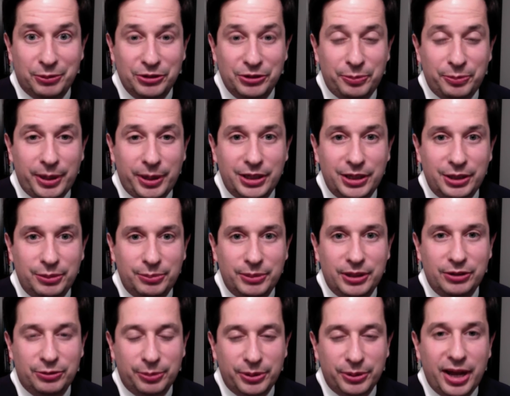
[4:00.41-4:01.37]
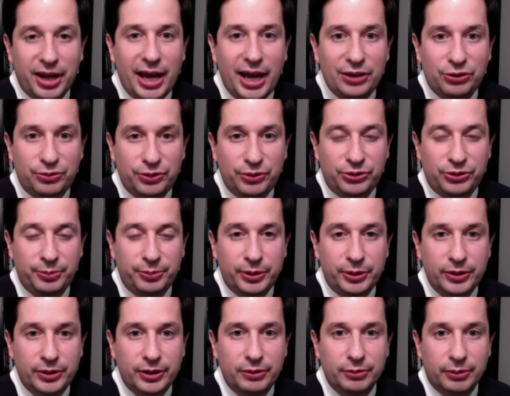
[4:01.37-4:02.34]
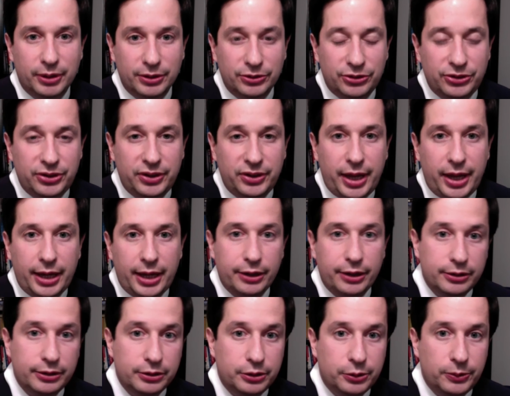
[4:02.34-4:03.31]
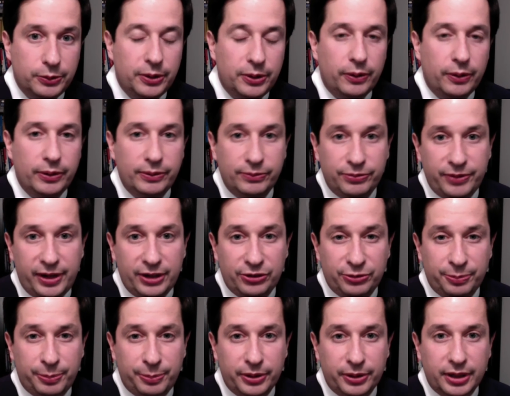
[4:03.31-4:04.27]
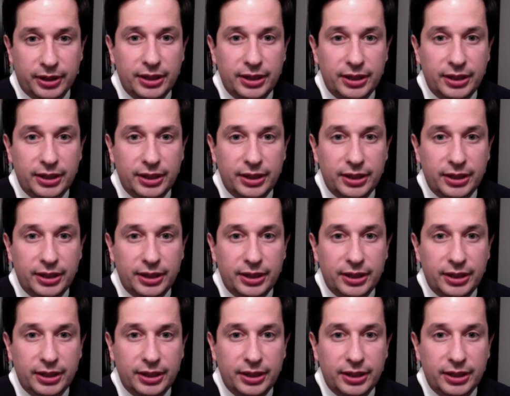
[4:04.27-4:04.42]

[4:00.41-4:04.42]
ones by any means, but the highest visibility ones today are Google and Facebook.